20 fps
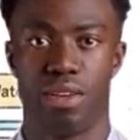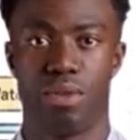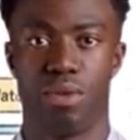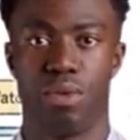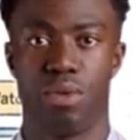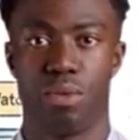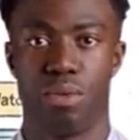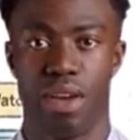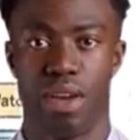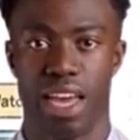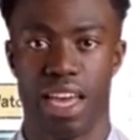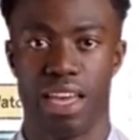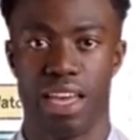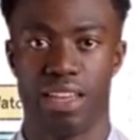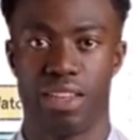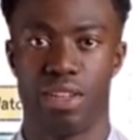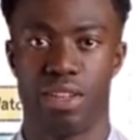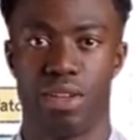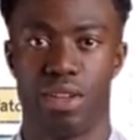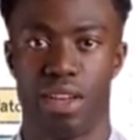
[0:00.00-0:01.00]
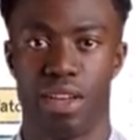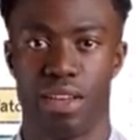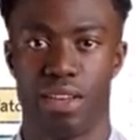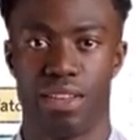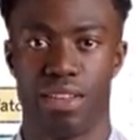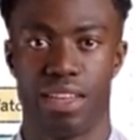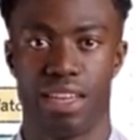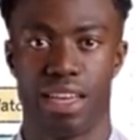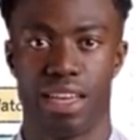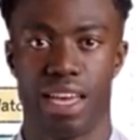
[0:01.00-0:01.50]
Throw in end
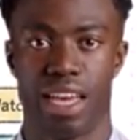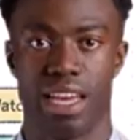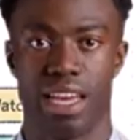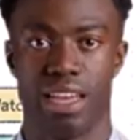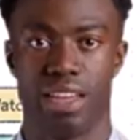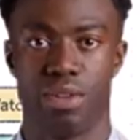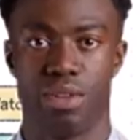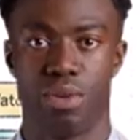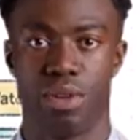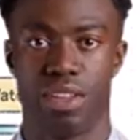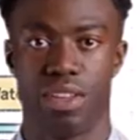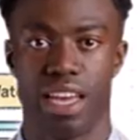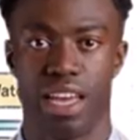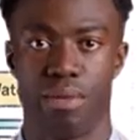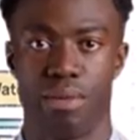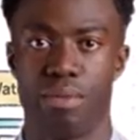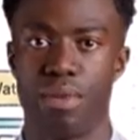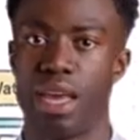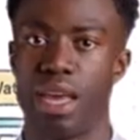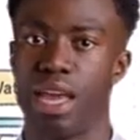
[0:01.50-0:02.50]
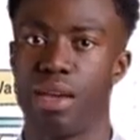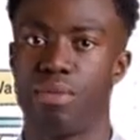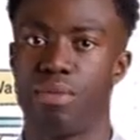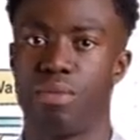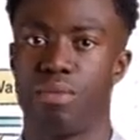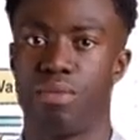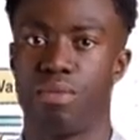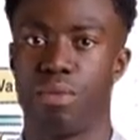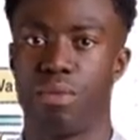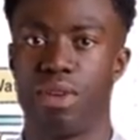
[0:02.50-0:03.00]
screens linking to a deep dive
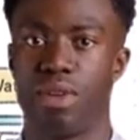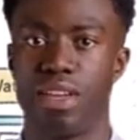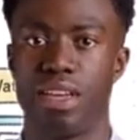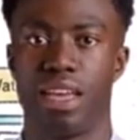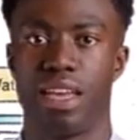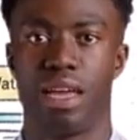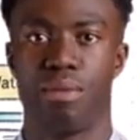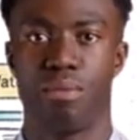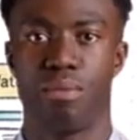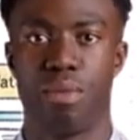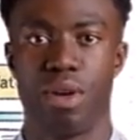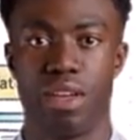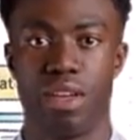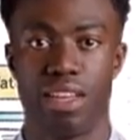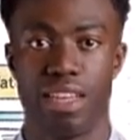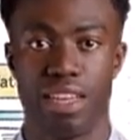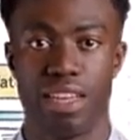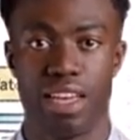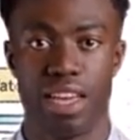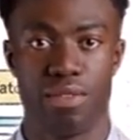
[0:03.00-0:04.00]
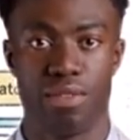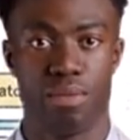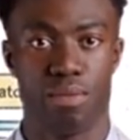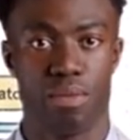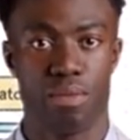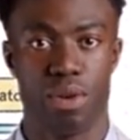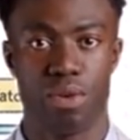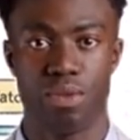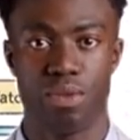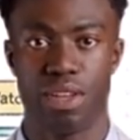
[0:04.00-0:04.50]
review of that same product to keep
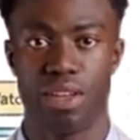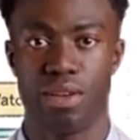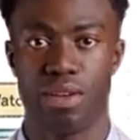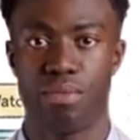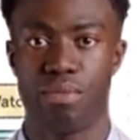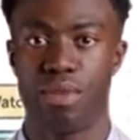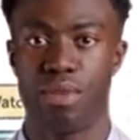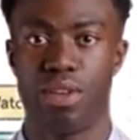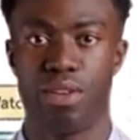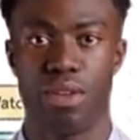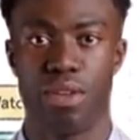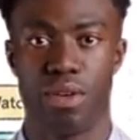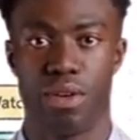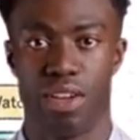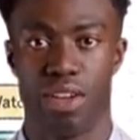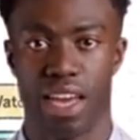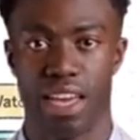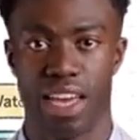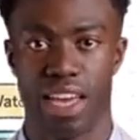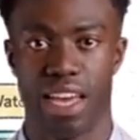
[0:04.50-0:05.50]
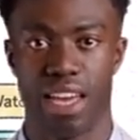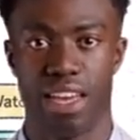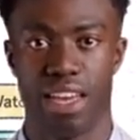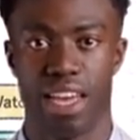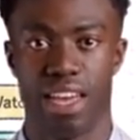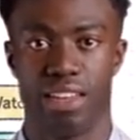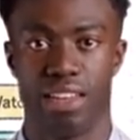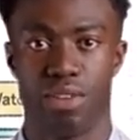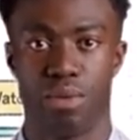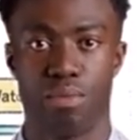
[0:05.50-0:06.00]
them hooked in your funnel. And
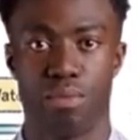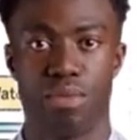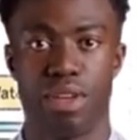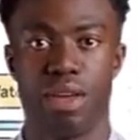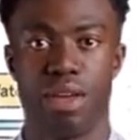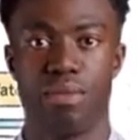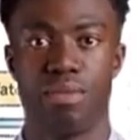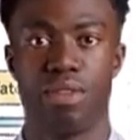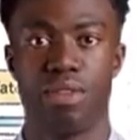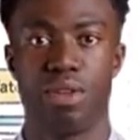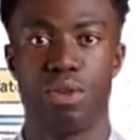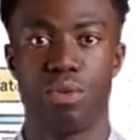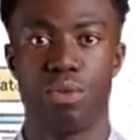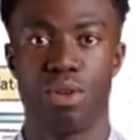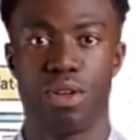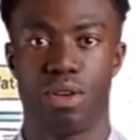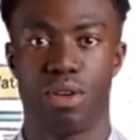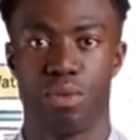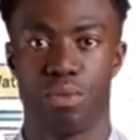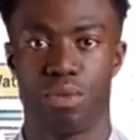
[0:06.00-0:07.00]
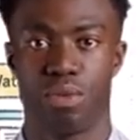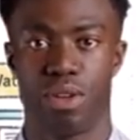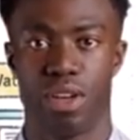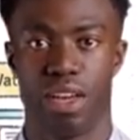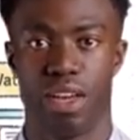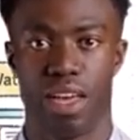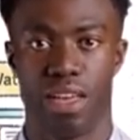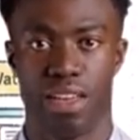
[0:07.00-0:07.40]
hey, don't forget visual cues.